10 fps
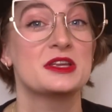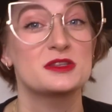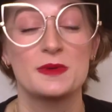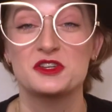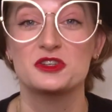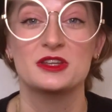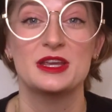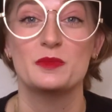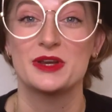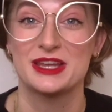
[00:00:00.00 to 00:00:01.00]

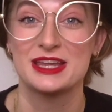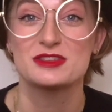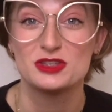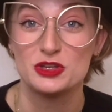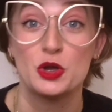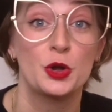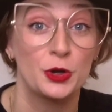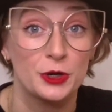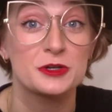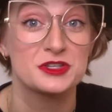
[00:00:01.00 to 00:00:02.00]
especially when it gets to
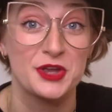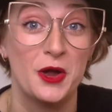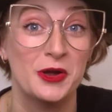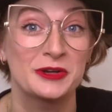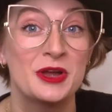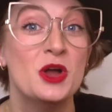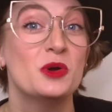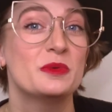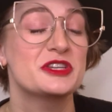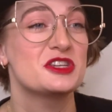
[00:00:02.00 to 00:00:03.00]
her song,
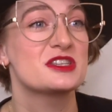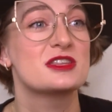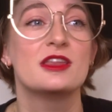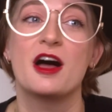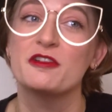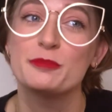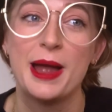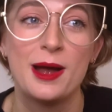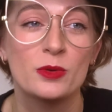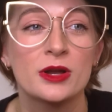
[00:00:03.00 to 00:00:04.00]
which is Love
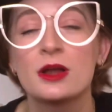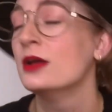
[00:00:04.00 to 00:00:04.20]
Power.